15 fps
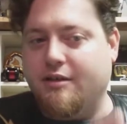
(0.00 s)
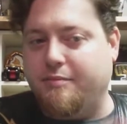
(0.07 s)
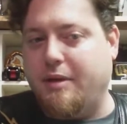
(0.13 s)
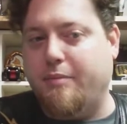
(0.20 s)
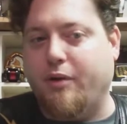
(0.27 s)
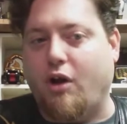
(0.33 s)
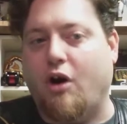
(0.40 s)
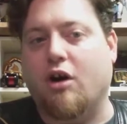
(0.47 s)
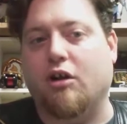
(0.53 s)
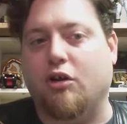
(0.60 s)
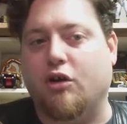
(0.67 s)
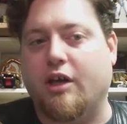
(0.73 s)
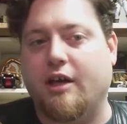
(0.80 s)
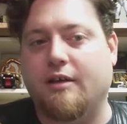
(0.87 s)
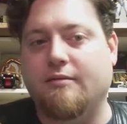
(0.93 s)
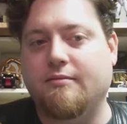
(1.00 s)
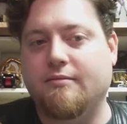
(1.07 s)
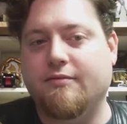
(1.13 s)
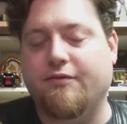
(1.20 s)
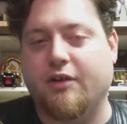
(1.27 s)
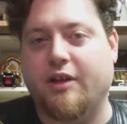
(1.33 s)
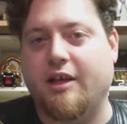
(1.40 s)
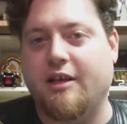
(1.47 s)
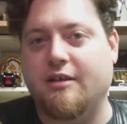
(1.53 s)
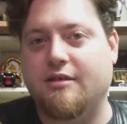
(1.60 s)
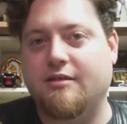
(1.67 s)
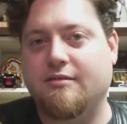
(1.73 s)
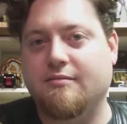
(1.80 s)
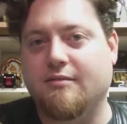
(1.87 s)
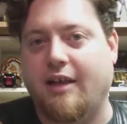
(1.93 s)
people are looking for
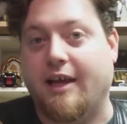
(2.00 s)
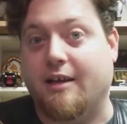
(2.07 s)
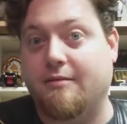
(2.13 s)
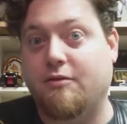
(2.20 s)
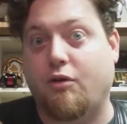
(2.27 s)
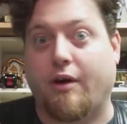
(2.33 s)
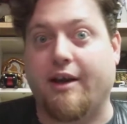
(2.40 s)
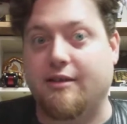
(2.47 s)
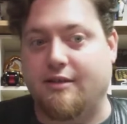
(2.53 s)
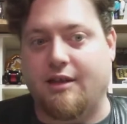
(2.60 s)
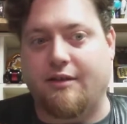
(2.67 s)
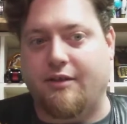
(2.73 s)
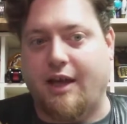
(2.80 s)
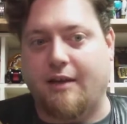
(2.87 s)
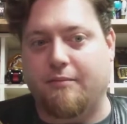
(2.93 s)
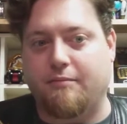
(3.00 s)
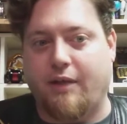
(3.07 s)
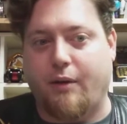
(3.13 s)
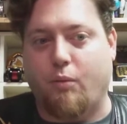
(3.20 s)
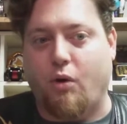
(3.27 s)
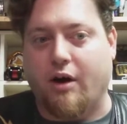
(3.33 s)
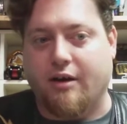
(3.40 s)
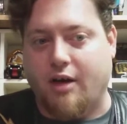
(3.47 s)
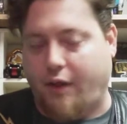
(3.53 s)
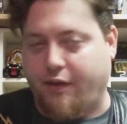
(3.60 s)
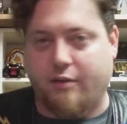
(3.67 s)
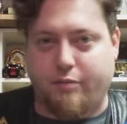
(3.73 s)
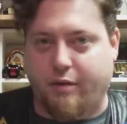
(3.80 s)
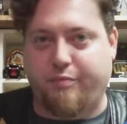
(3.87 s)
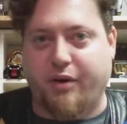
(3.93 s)
these like crazy, they want
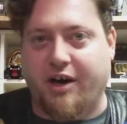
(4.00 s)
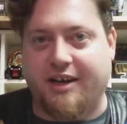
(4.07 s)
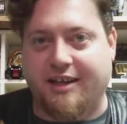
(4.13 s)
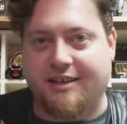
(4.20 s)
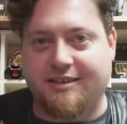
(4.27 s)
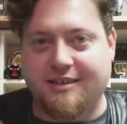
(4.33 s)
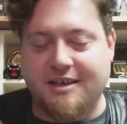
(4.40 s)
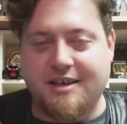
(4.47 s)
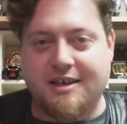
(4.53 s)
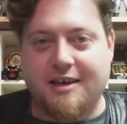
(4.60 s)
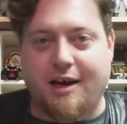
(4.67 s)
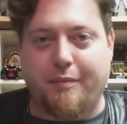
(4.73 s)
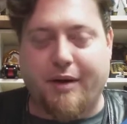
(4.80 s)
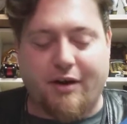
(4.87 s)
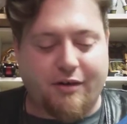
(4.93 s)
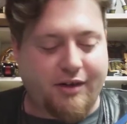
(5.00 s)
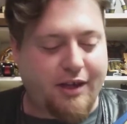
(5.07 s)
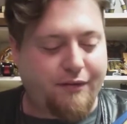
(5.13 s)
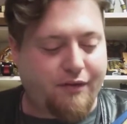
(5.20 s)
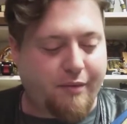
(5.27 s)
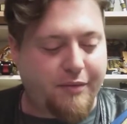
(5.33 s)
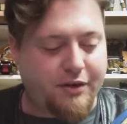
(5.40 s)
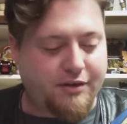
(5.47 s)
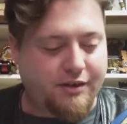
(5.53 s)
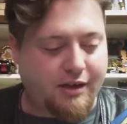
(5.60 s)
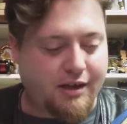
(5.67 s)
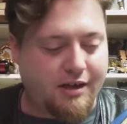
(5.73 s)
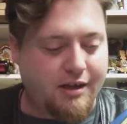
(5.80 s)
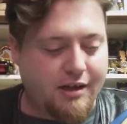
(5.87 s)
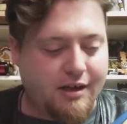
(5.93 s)
nothing but putties apparently from this
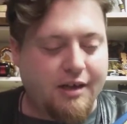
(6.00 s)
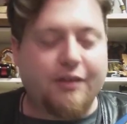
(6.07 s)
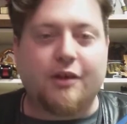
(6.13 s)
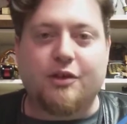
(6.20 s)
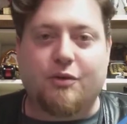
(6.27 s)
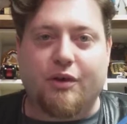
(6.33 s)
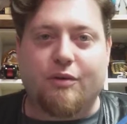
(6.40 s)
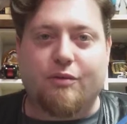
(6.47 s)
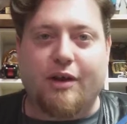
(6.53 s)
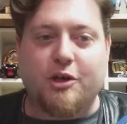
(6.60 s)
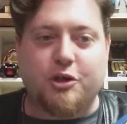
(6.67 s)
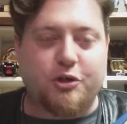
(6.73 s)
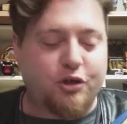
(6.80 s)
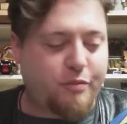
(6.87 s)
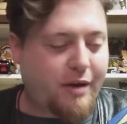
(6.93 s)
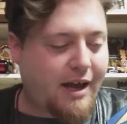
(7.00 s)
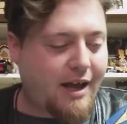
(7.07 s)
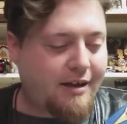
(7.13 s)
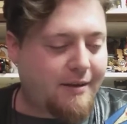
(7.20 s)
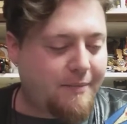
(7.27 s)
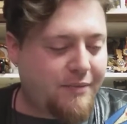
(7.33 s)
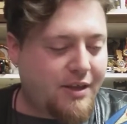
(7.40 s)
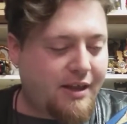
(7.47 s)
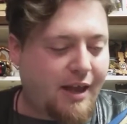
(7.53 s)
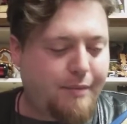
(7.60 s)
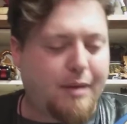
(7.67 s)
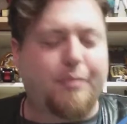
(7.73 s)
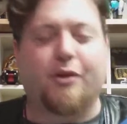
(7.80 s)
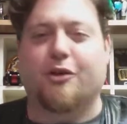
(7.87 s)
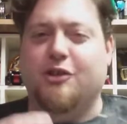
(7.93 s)
Green Ranger 2-pack, and
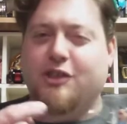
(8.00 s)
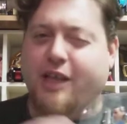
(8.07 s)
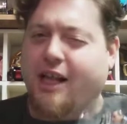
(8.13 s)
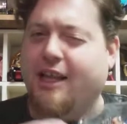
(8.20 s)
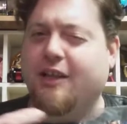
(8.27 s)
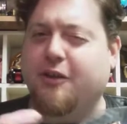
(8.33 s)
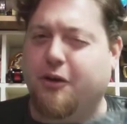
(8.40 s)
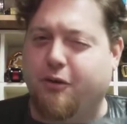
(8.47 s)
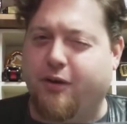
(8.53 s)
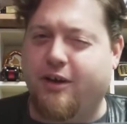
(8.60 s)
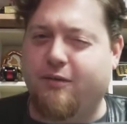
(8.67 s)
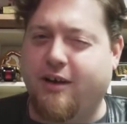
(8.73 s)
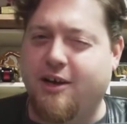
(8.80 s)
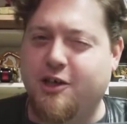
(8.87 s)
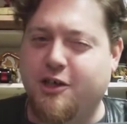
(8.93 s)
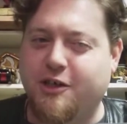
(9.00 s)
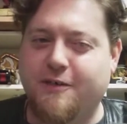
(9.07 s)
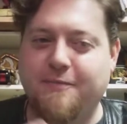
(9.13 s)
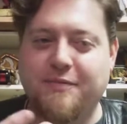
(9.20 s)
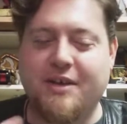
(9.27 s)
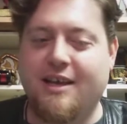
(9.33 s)
people are selling the Green Ranger.